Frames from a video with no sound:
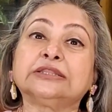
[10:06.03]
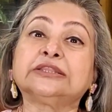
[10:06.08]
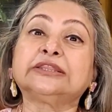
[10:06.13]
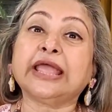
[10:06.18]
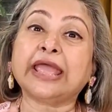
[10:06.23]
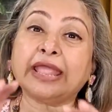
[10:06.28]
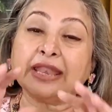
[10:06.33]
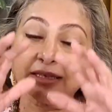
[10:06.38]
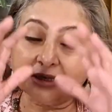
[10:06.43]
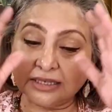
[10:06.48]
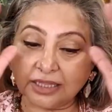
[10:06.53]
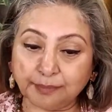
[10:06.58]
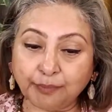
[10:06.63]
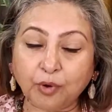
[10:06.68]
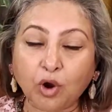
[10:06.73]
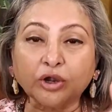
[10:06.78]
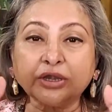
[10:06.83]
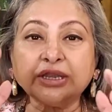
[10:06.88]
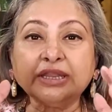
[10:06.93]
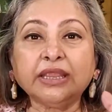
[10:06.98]
Then the
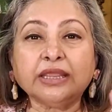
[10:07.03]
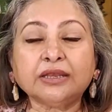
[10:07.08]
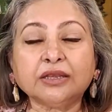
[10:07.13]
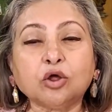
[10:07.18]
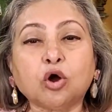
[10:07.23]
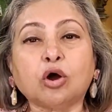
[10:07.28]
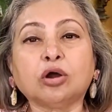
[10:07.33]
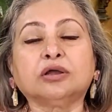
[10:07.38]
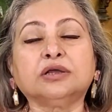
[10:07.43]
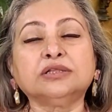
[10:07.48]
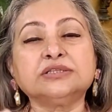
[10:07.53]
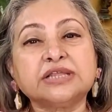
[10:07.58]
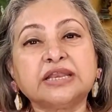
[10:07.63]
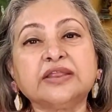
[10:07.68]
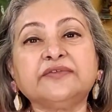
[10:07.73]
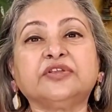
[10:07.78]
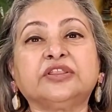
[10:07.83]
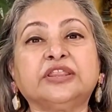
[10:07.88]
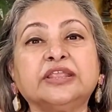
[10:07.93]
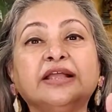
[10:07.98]
body and the organs
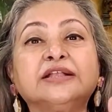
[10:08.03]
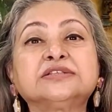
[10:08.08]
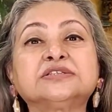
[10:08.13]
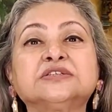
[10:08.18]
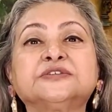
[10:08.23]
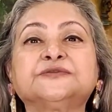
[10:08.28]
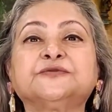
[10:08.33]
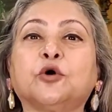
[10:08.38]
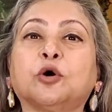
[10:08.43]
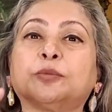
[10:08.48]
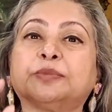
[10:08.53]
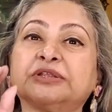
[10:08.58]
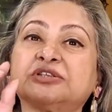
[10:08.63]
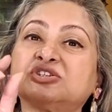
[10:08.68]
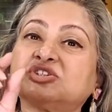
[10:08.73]
and everything else is formed.